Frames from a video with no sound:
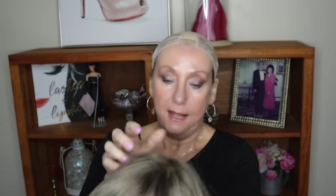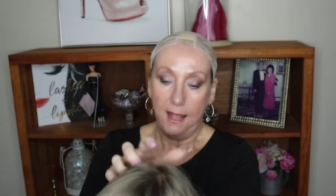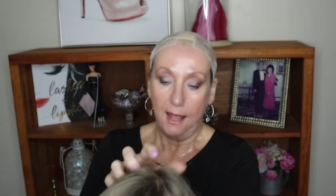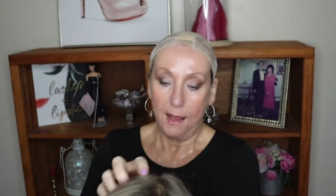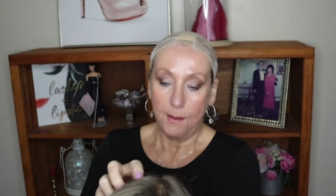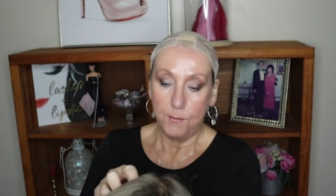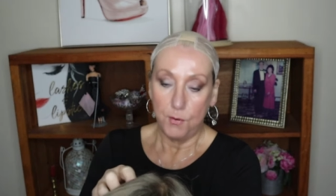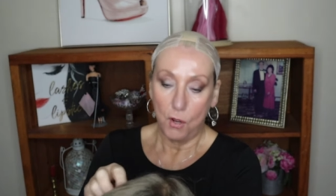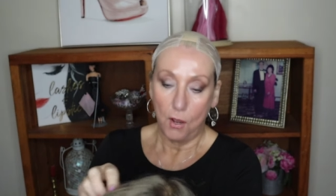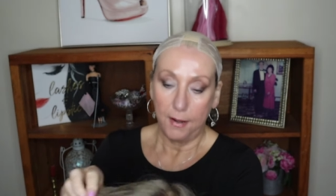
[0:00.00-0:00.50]

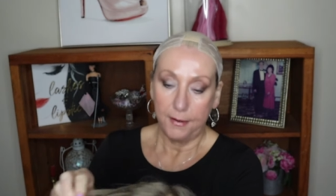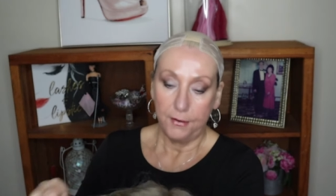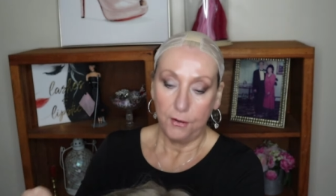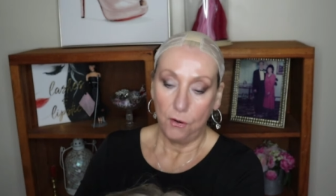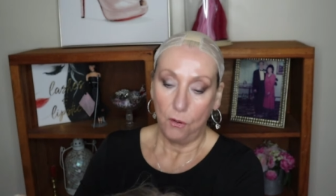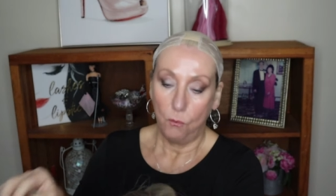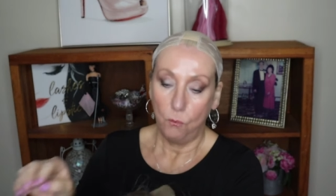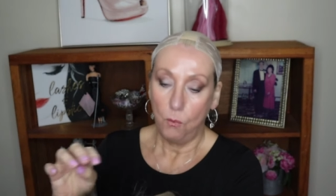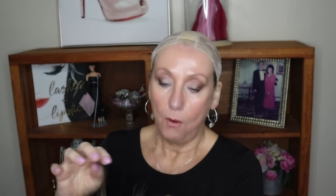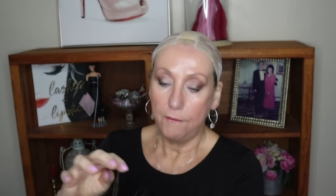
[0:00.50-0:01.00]
I'm not at
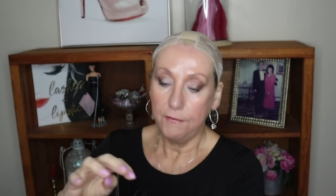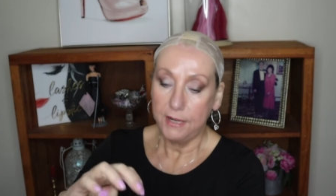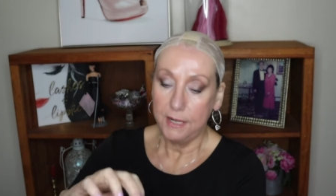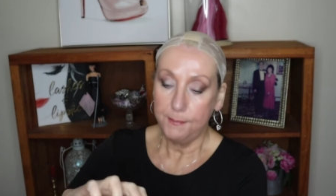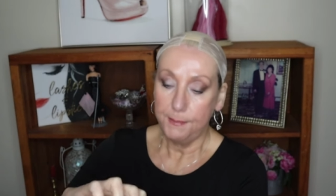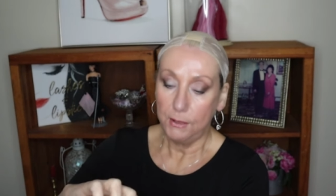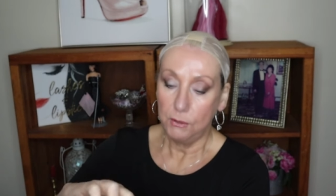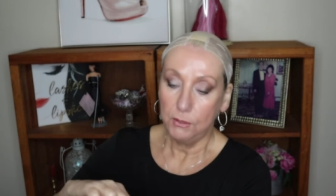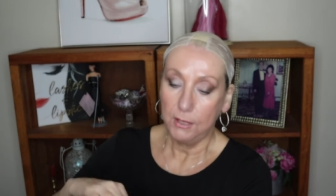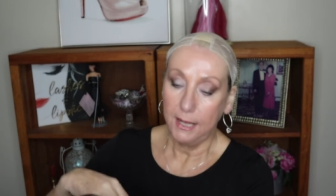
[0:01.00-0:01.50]
all worried
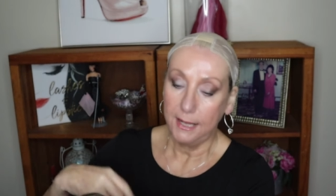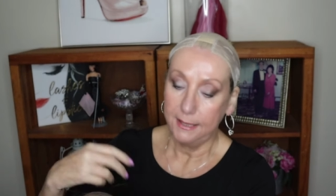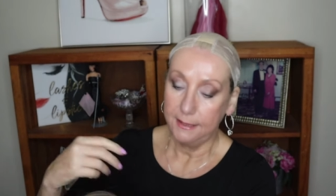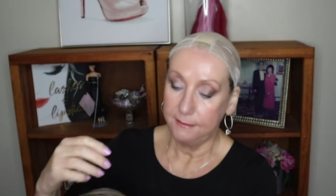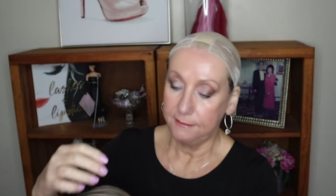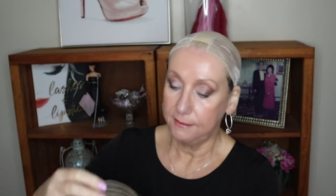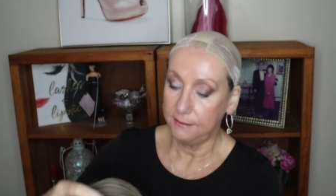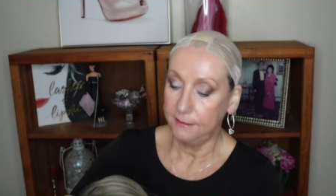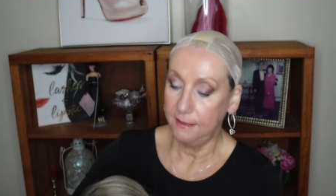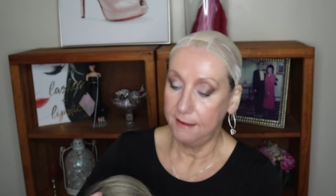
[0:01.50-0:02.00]
about
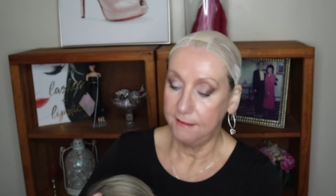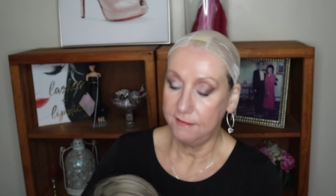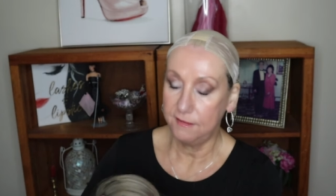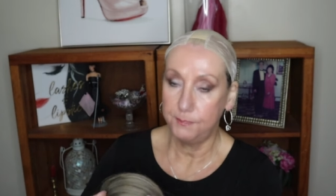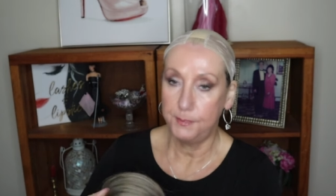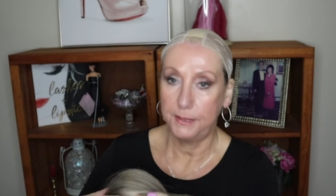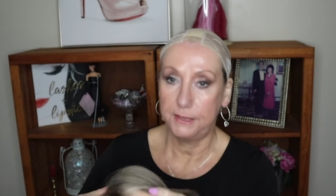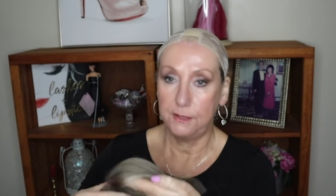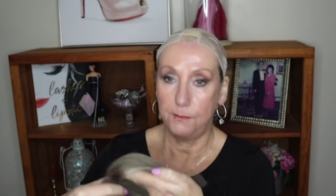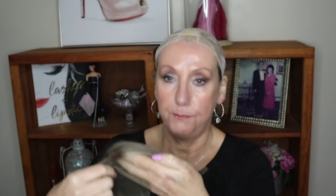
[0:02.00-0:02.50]
cutting the lace,
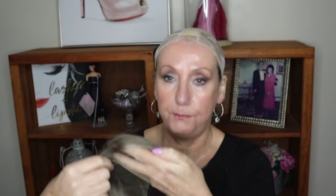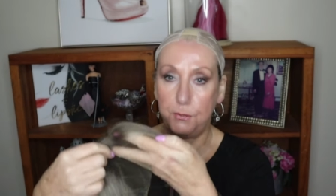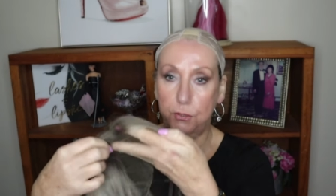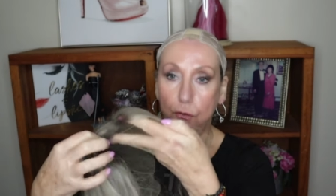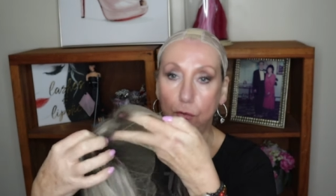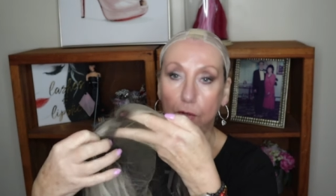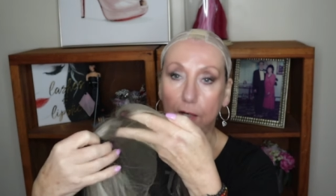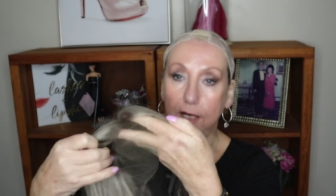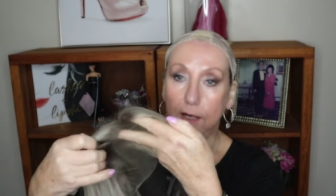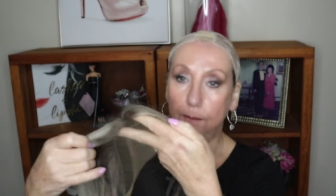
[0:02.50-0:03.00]
but the
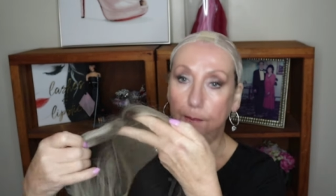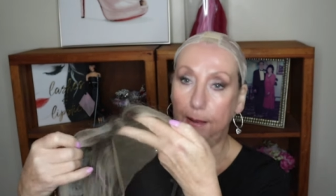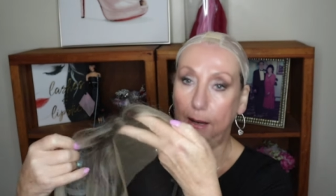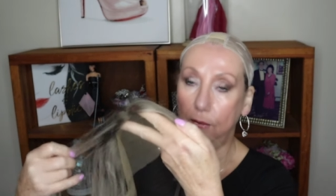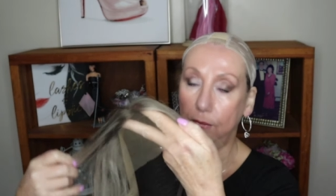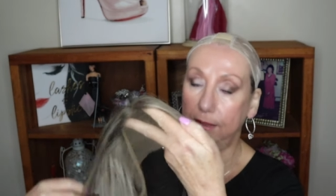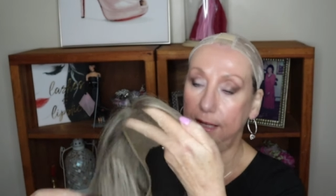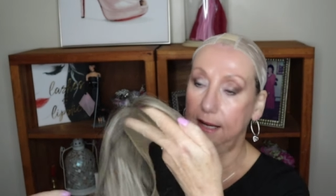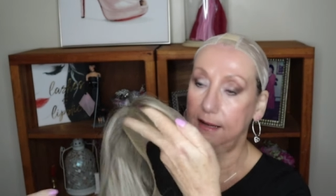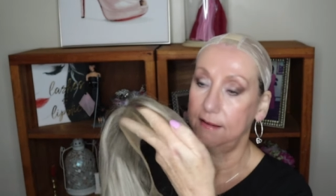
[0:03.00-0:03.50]
beauty
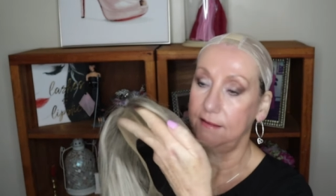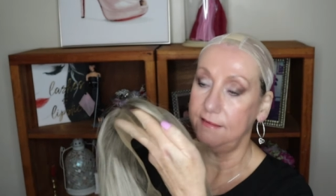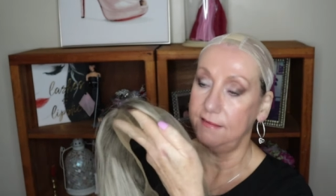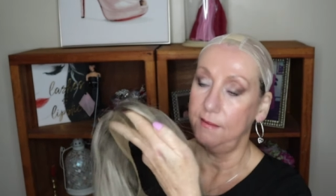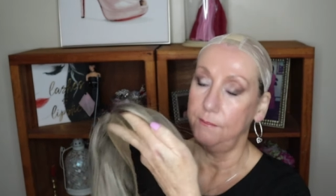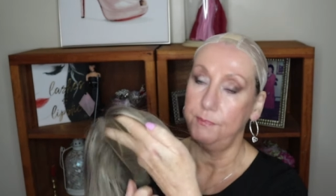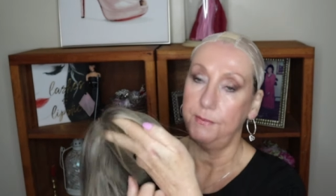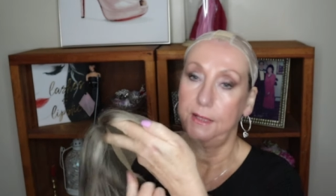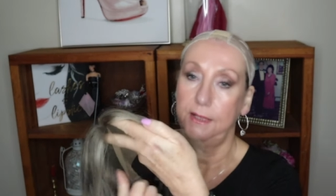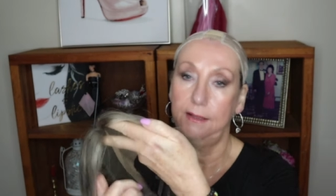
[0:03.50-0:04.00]
about getting
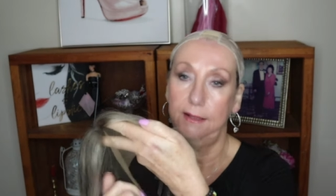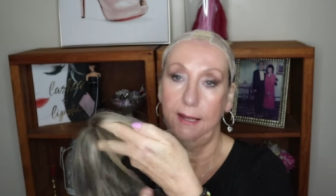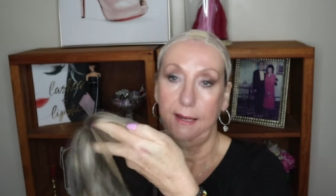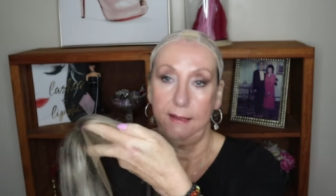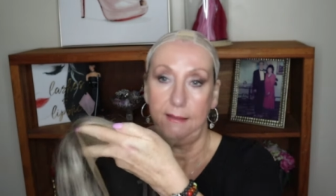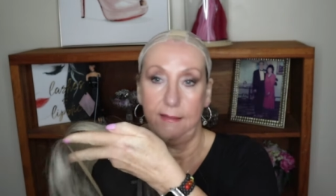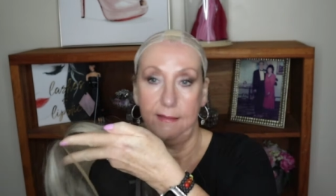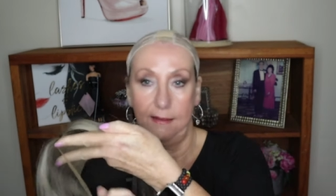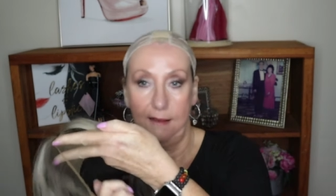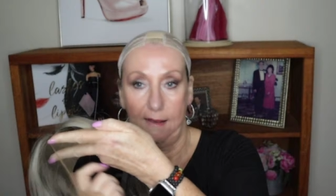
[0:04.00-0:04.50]
something
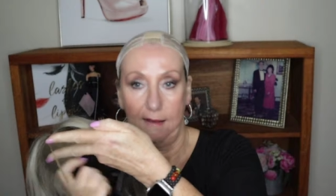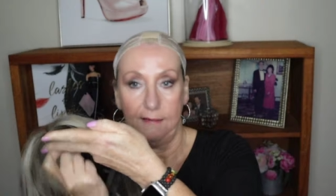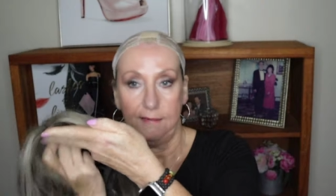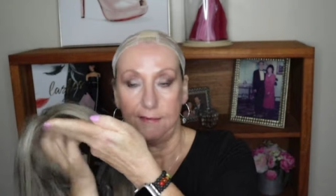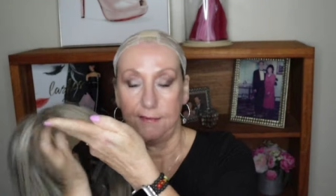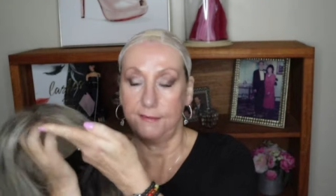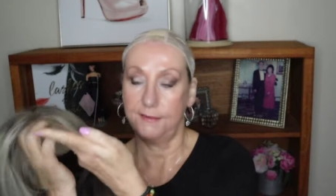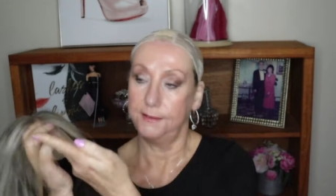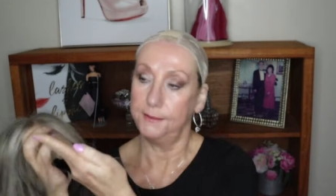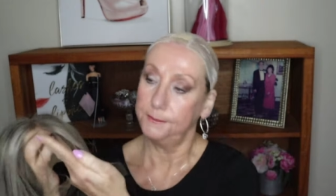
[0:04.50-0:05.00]
like
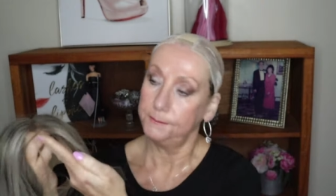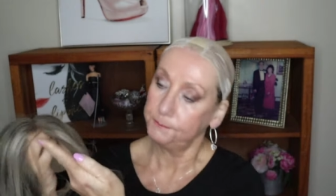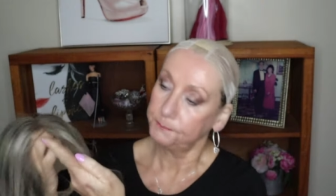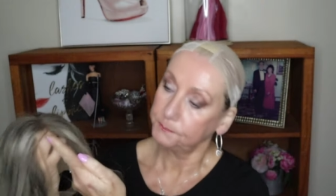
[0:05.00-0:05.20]
this,